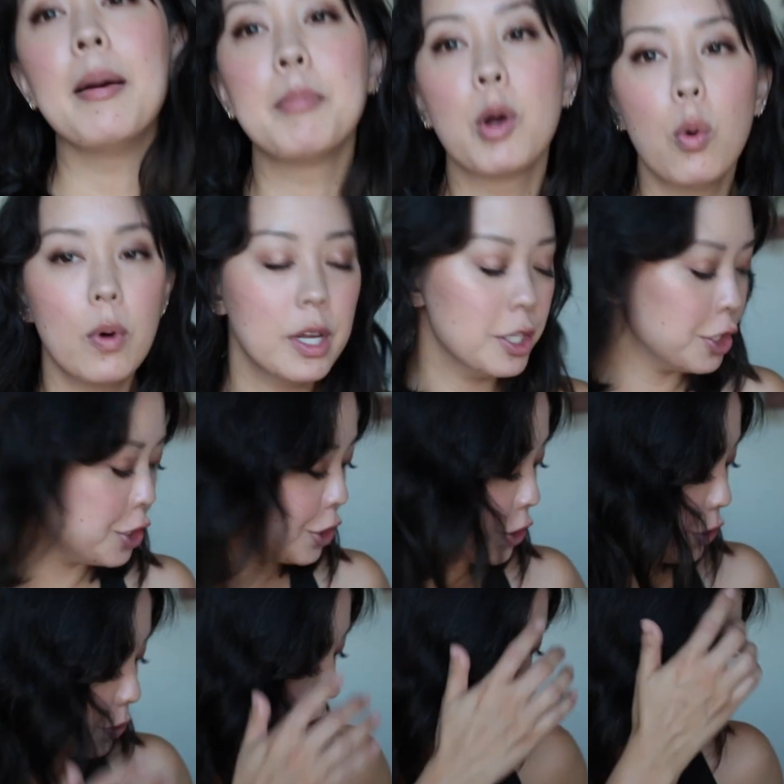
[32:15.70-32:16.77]
I'm going
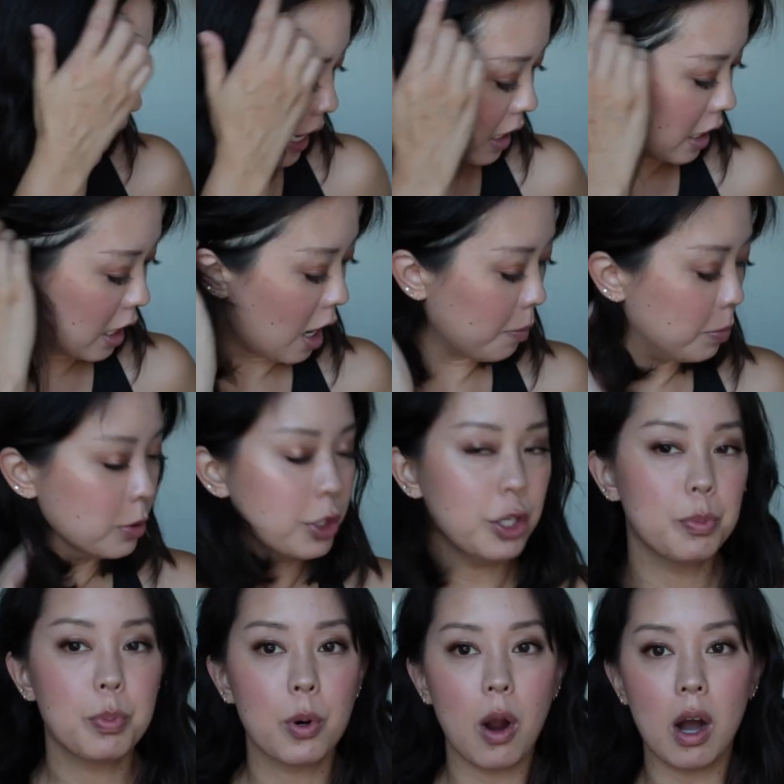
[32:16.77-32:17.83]
to add a couple
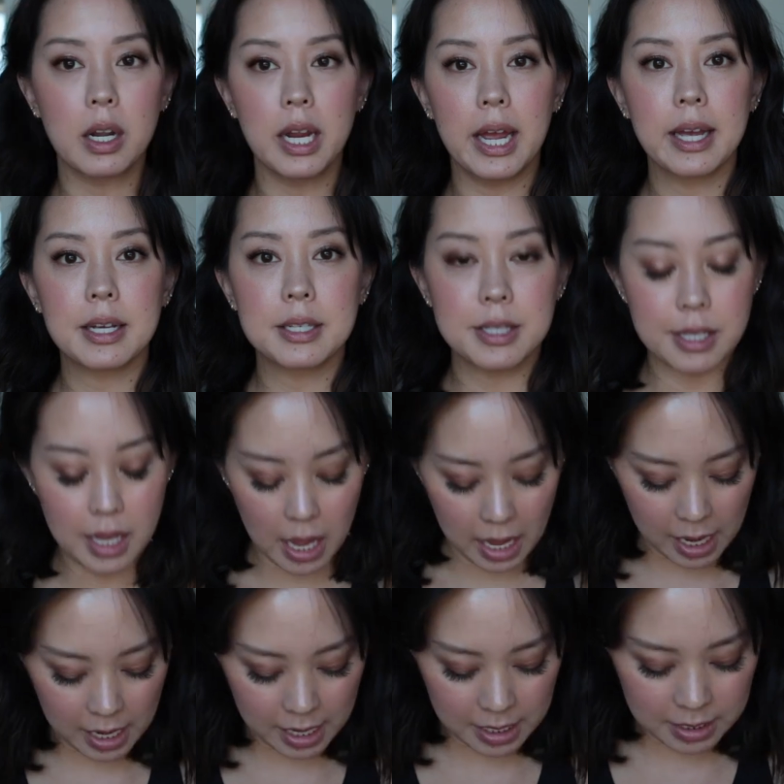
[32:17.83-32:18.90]
new products,
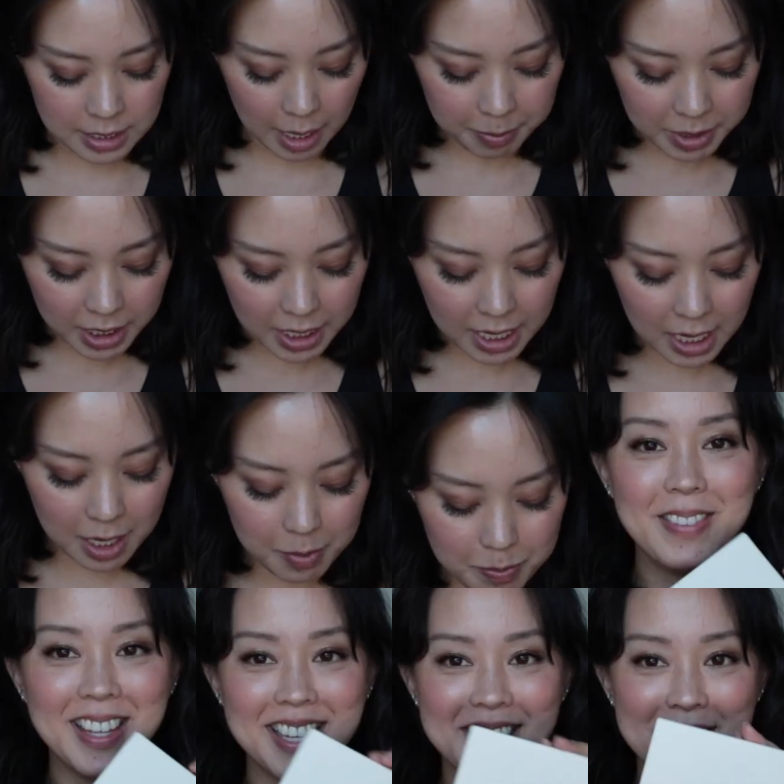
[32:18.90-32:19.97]
and I'm going to keep
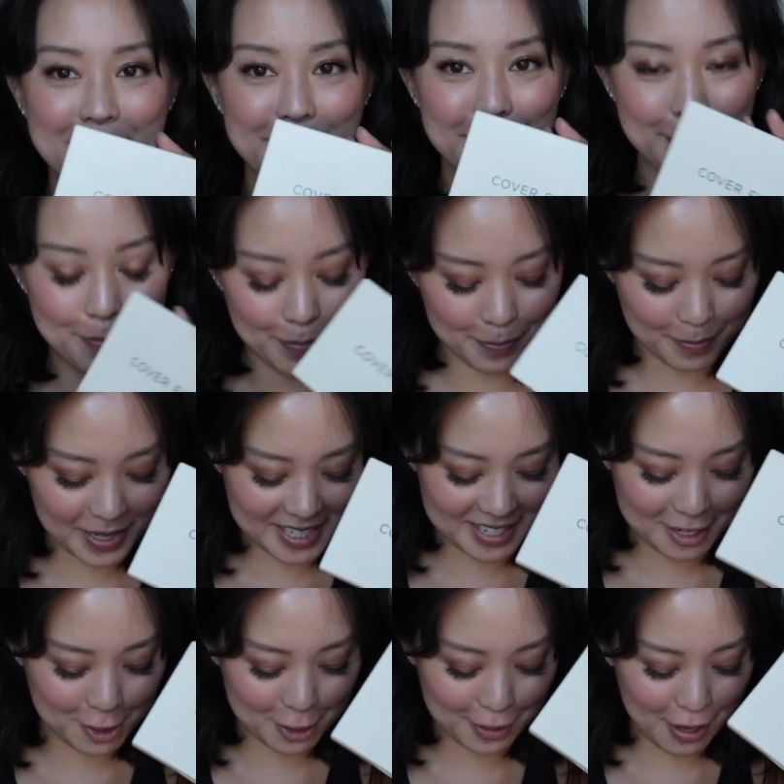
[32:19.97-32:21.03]
this because
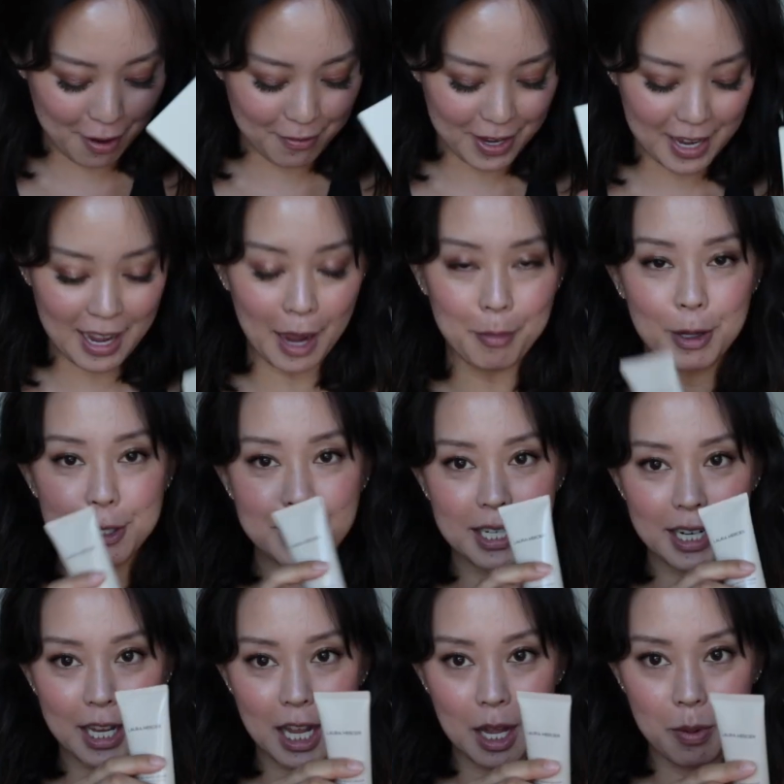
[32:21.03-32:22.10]
I just love it. I'm also
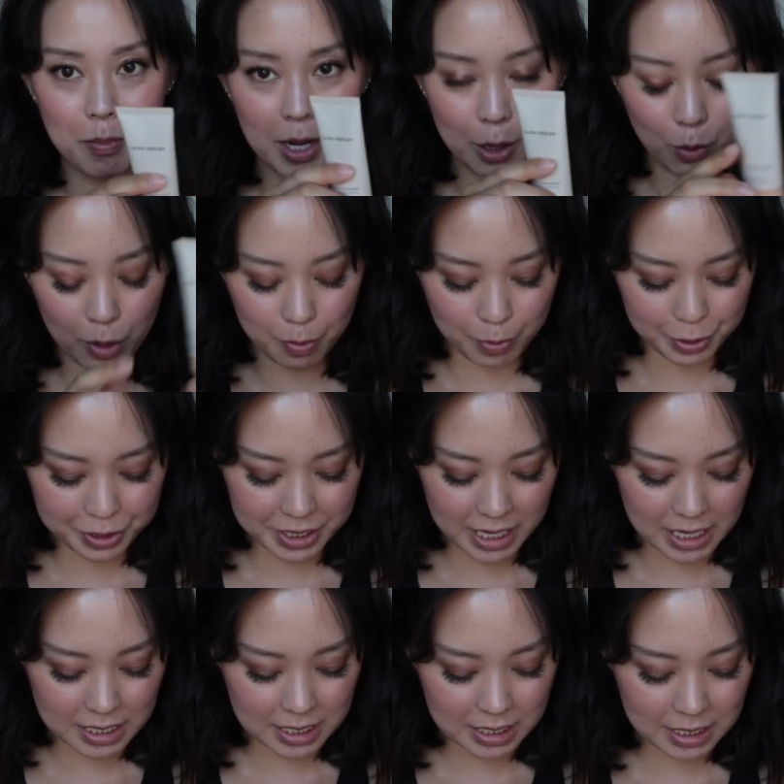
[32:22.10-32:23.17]
going to keep my Laura
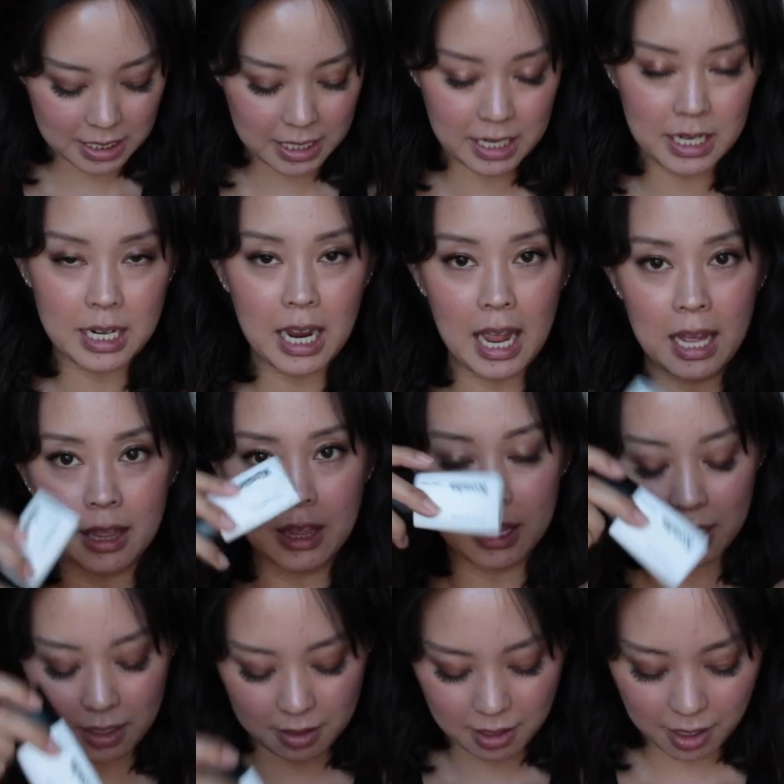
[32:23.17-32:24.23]
Mercier Tinted and
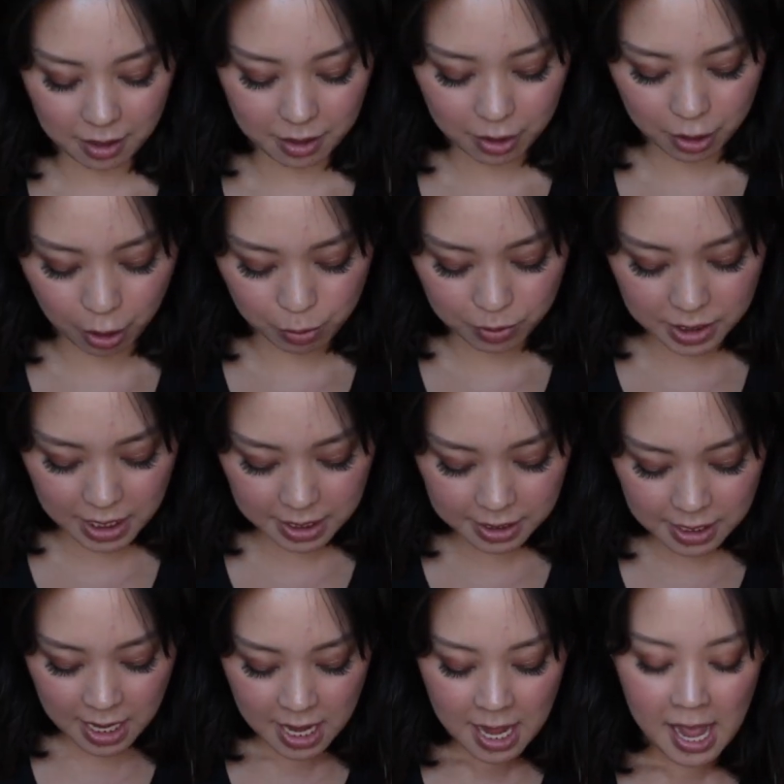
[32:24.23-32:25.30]
the
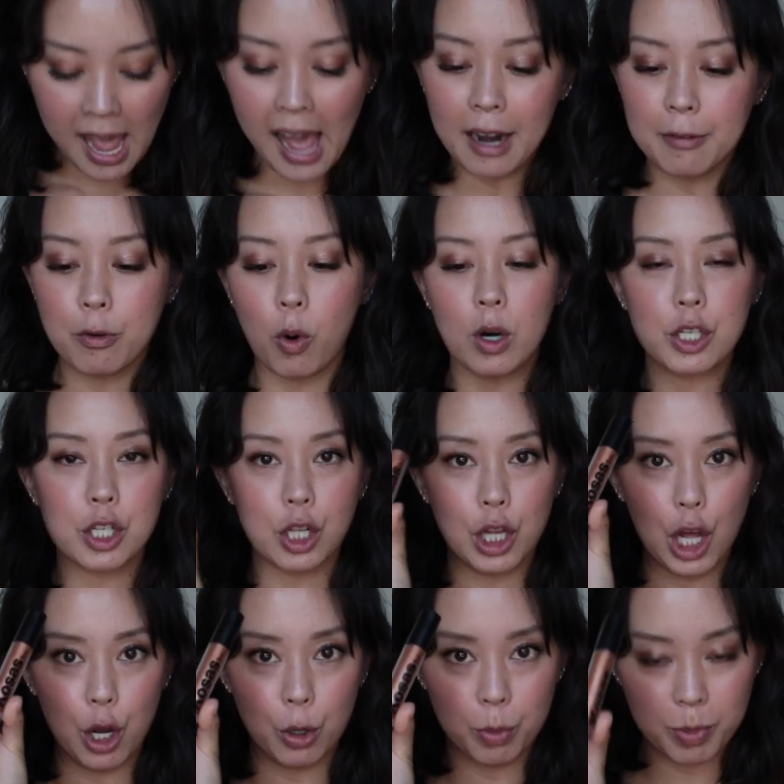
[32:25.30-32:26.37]
Kosas, and of course
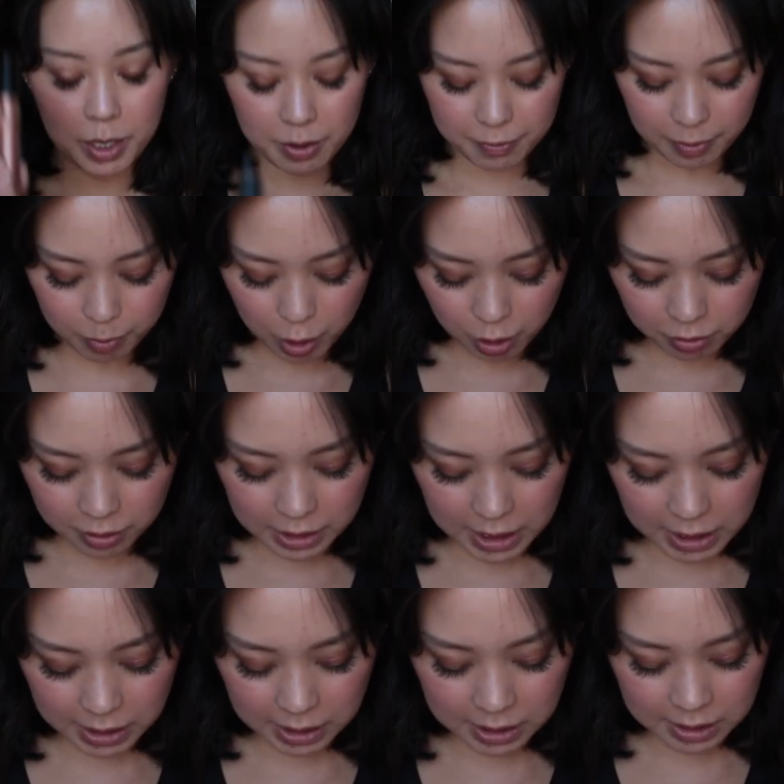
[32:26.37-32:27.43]
Globe from
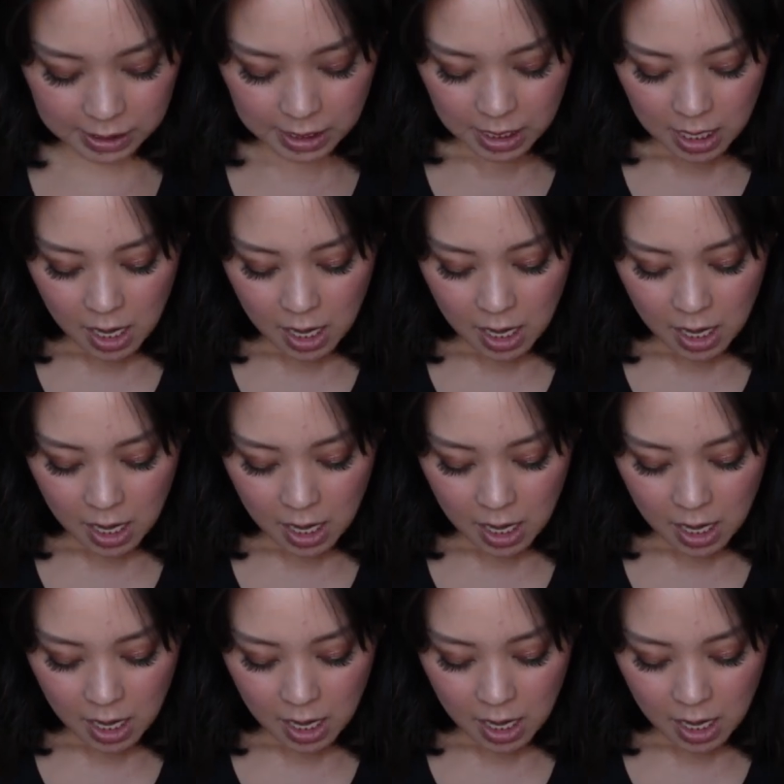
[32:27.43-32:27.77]
Kosas.